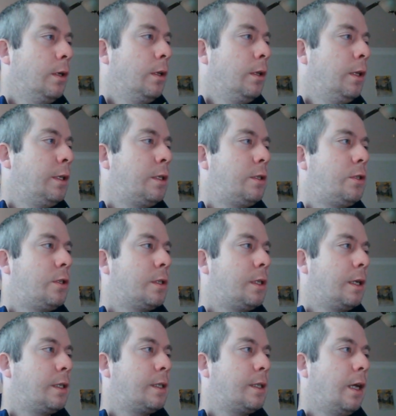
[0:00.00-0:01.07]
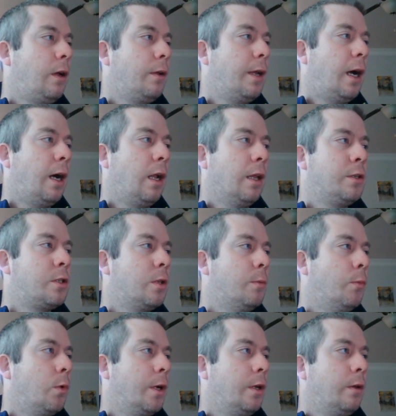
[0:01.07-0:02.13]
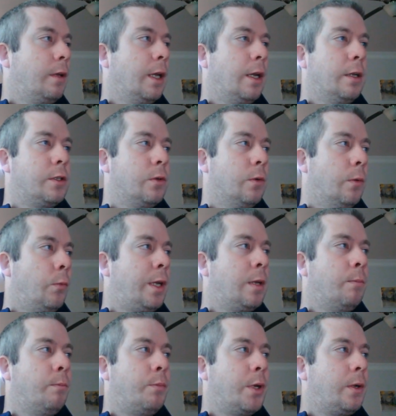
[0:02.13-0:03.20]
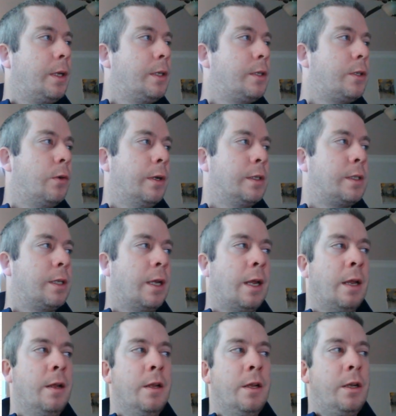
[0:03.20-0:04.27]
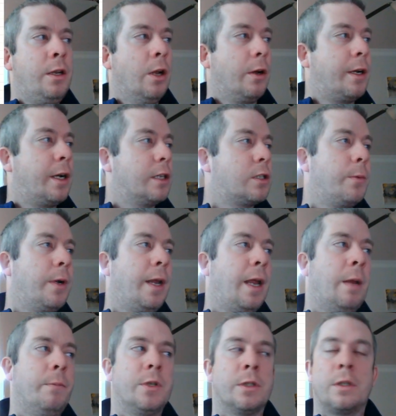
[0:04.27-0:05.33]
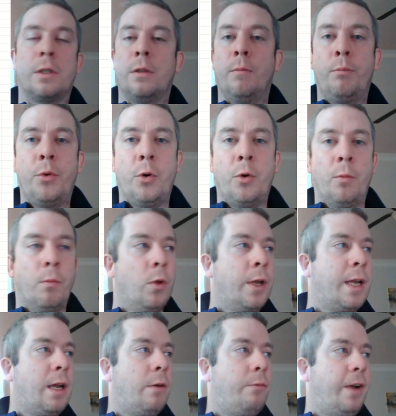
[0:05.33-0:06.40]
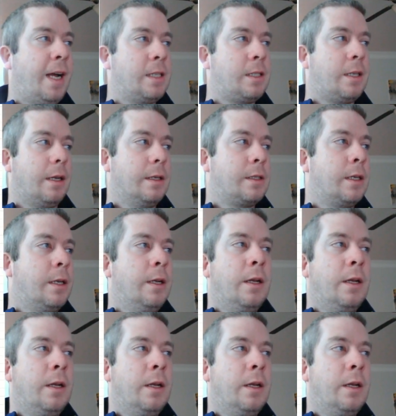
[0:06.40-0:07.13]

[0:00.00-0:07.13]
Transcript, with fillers: This is just Excel knowledge. The more you get into it, we can build into it and say, you know, customer name, just boom. Look how fast that is.